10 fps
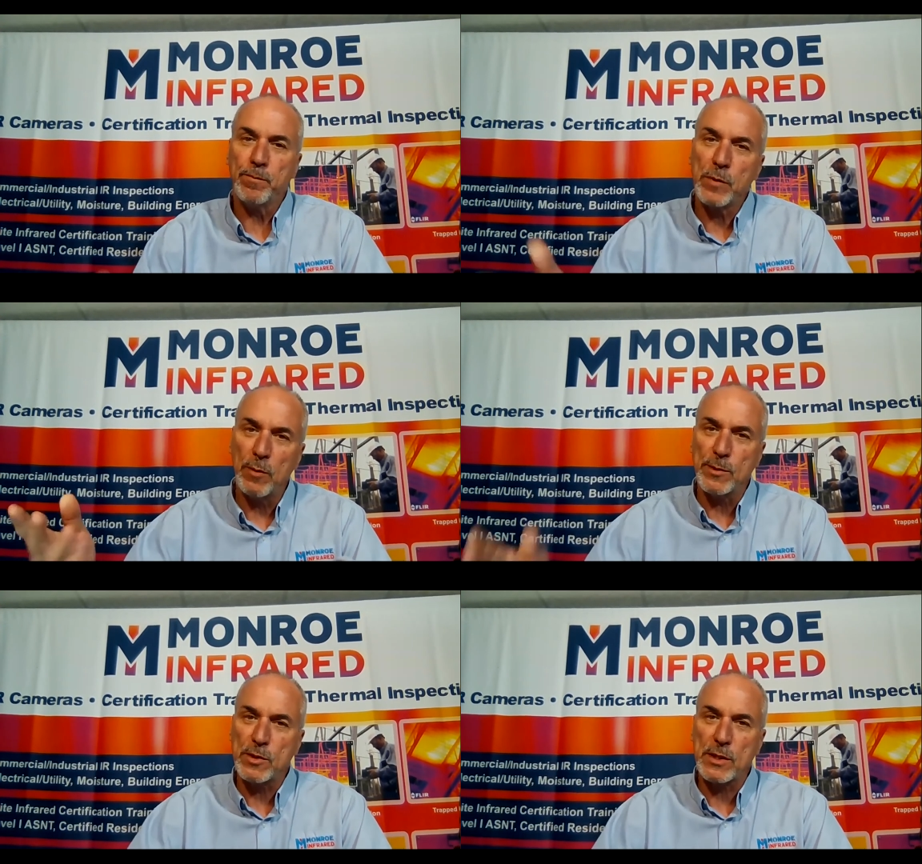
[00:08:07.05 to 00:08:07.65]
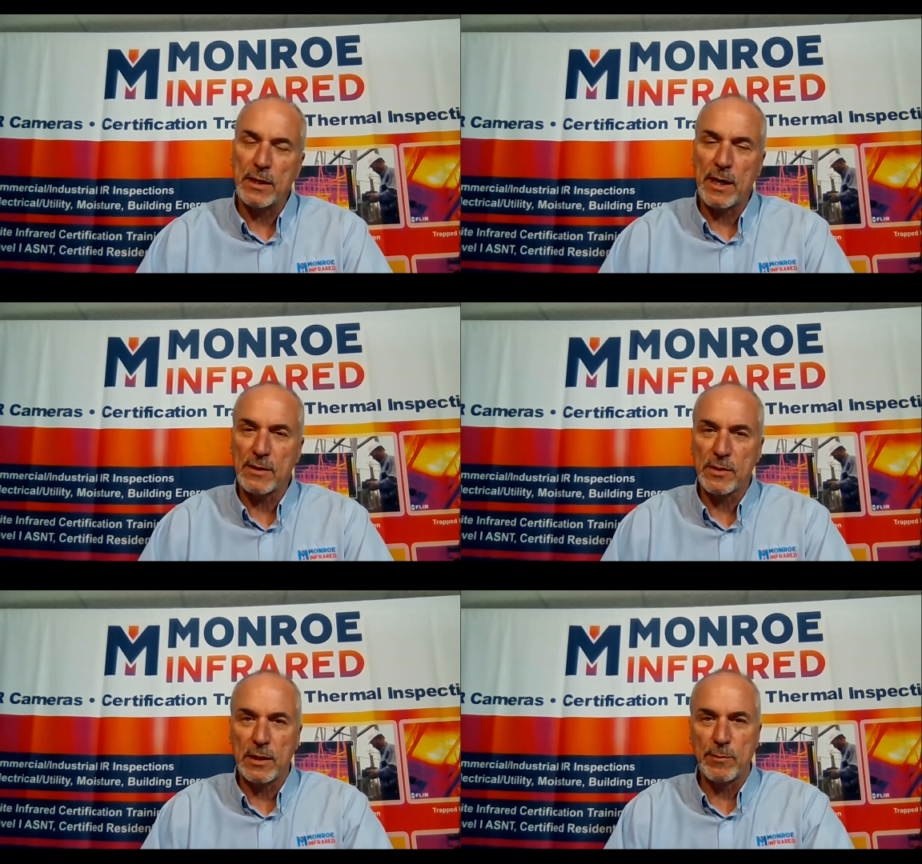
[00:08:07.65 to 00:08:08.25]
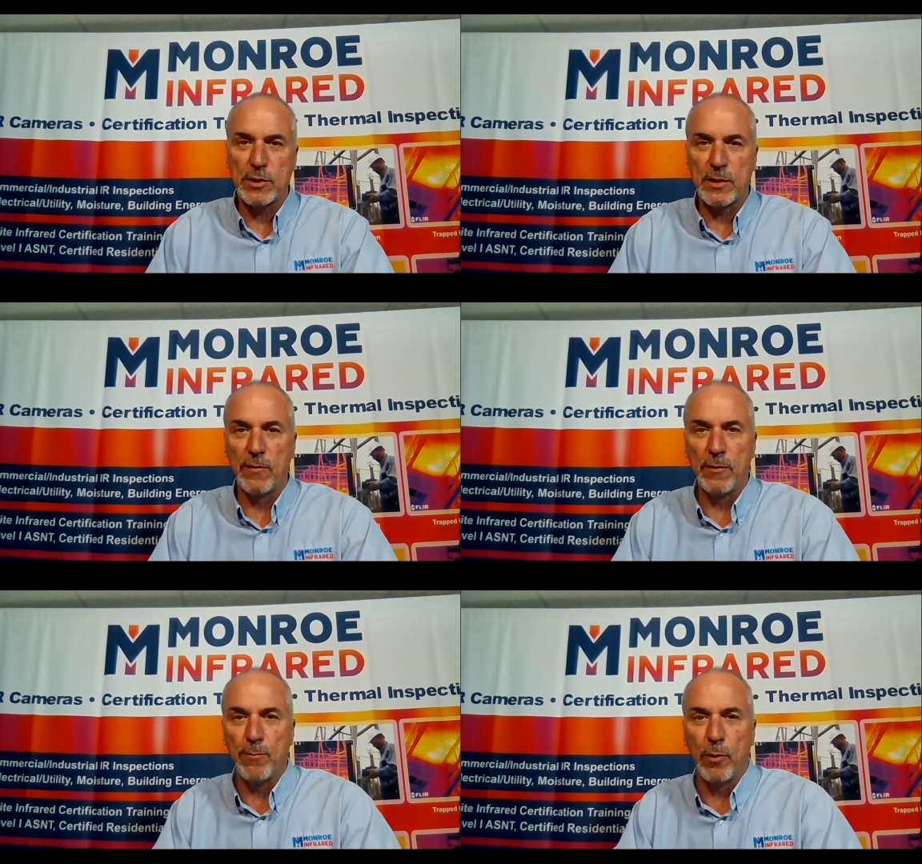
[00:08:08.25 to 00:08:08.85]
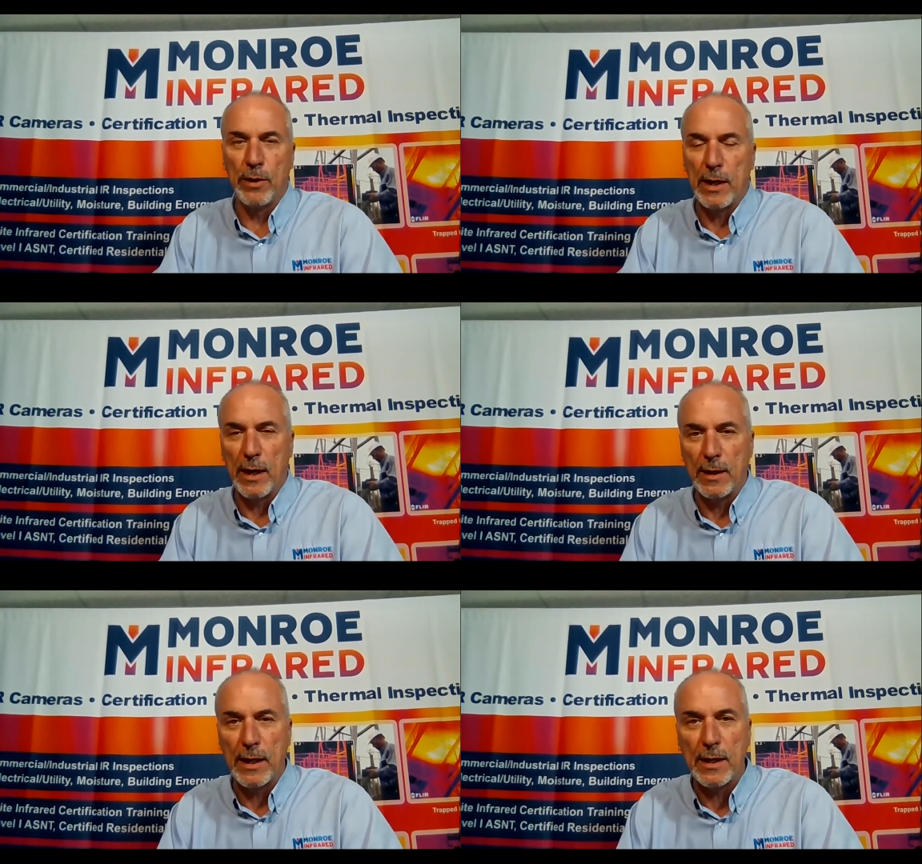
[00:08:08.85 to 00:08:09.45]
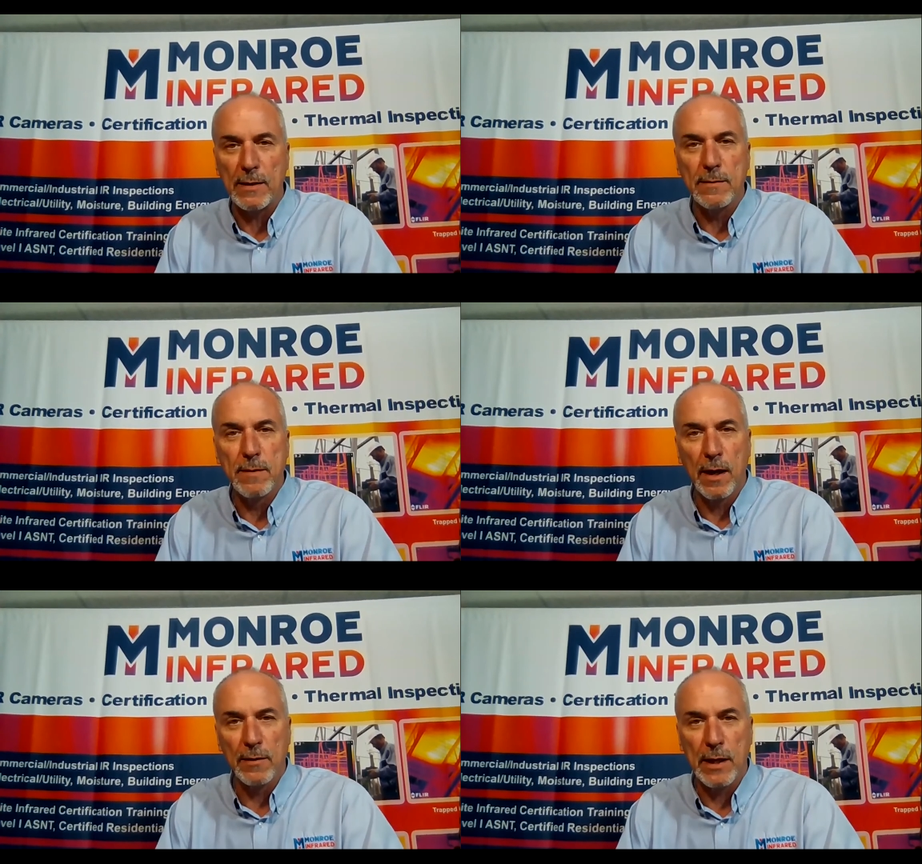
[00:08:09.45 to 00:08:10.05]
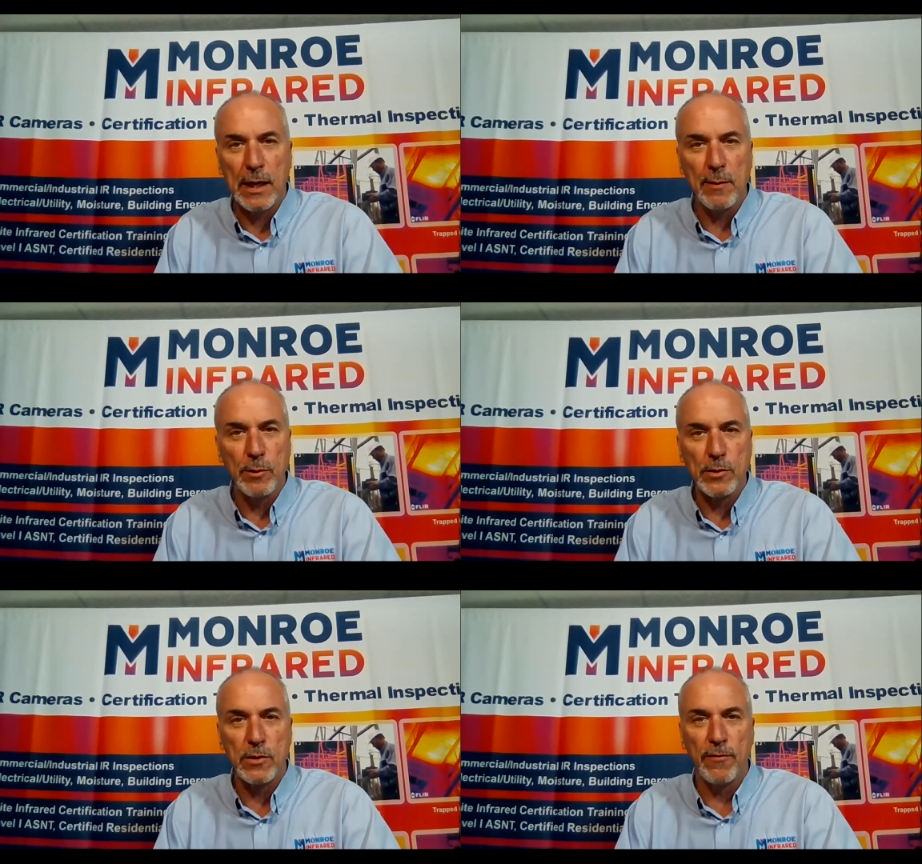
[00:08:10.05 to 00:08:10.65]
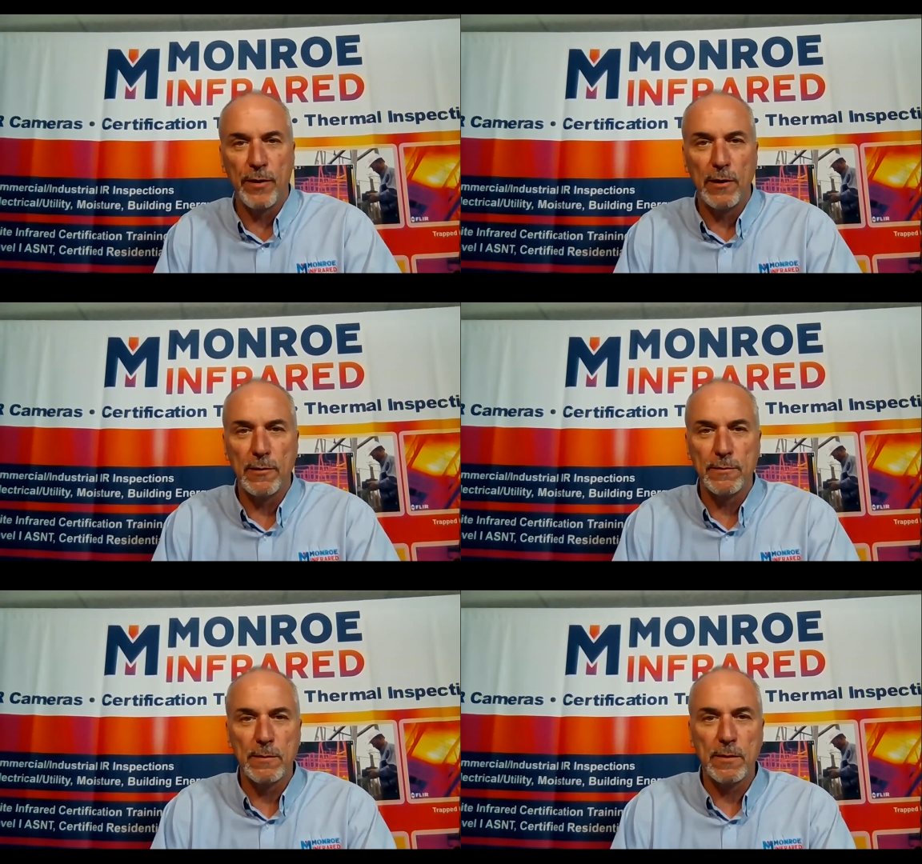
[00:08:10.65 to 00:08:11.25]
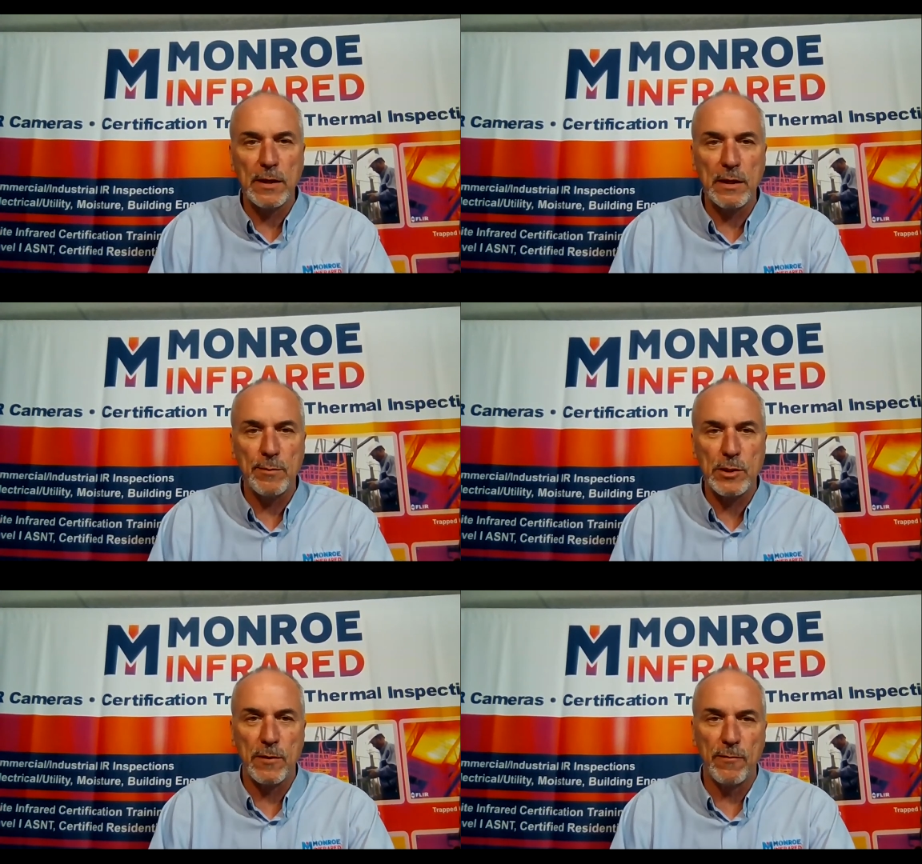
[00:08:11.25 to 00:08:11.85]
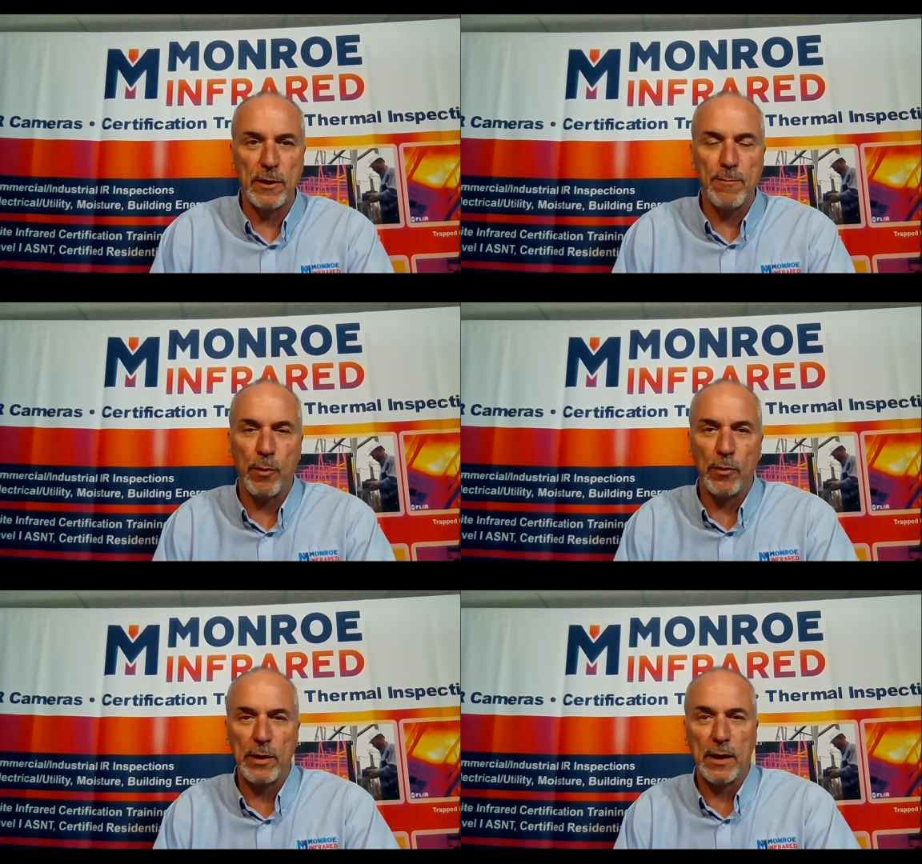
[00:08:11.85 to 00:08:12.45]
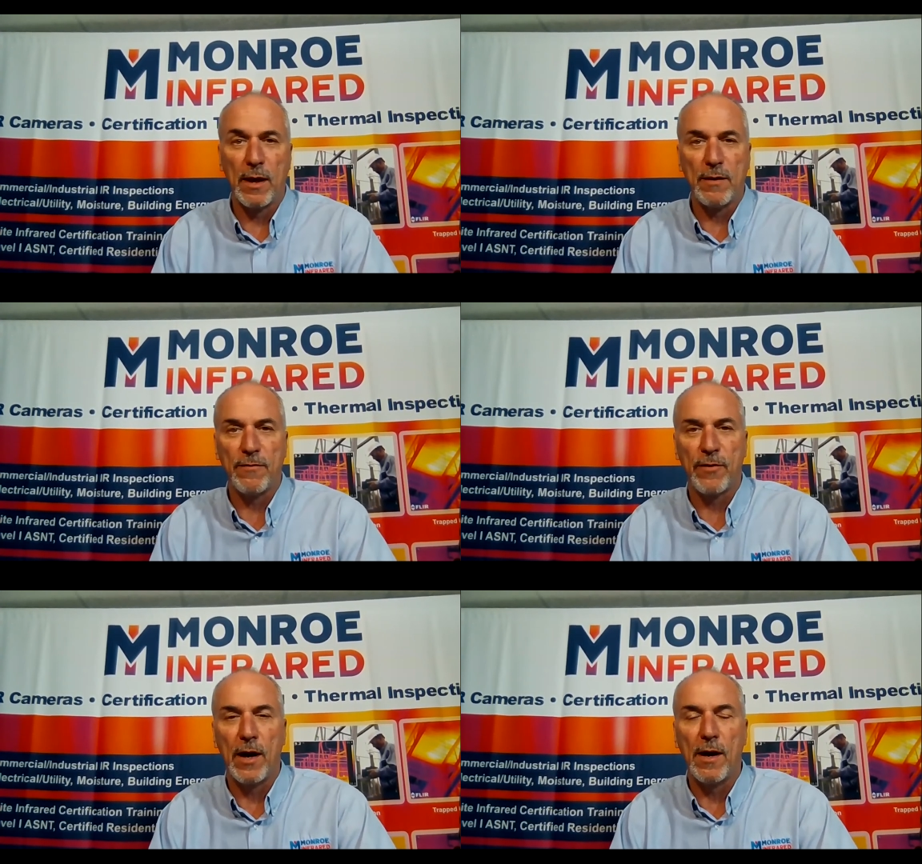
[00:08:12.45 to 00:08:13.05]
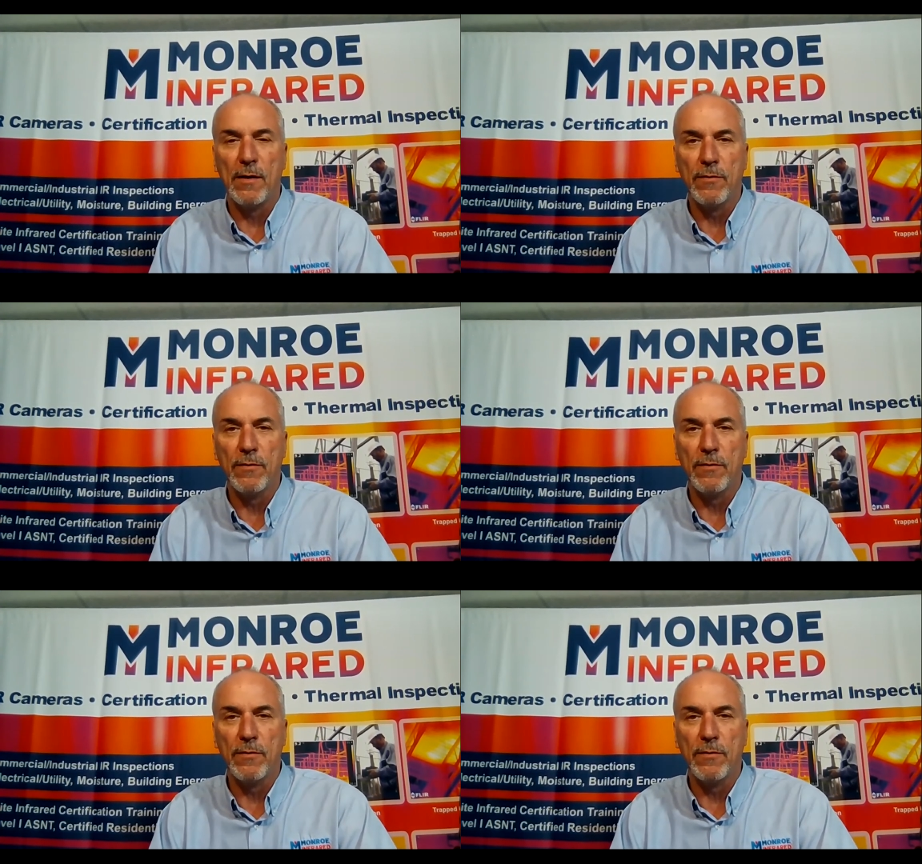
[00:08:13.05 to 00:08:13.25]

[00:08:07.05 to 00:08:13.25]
Human skin has an emissivity of 0.98. Our camera's default emissivity of 0.95.